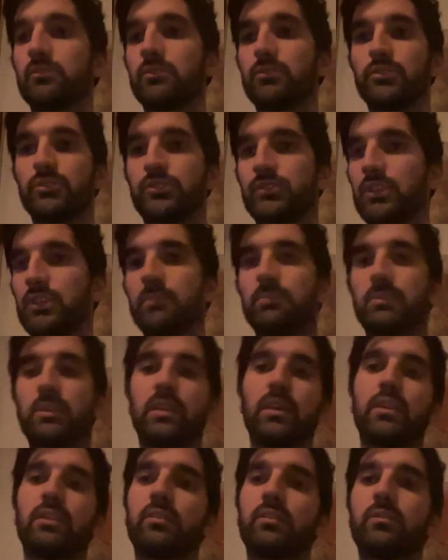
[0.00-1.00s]
just skip to
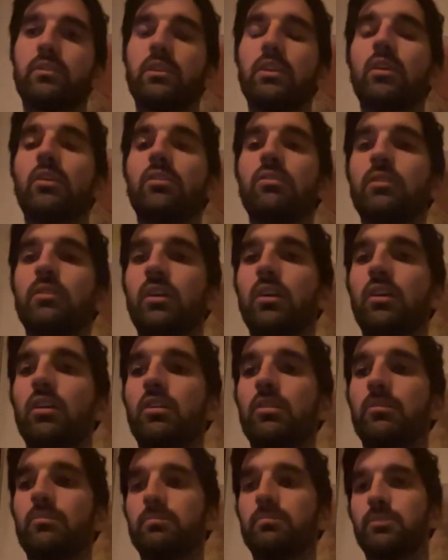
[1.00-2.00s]
the end of the
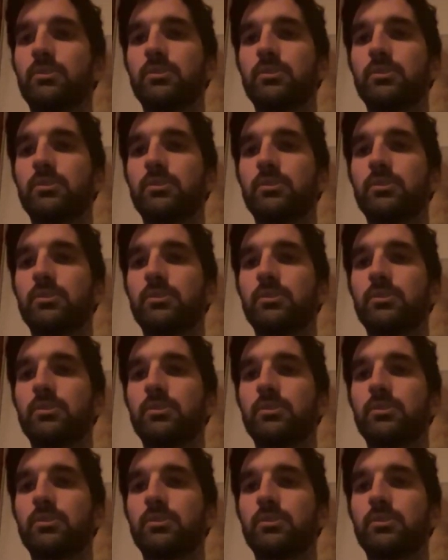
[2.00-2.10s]
video,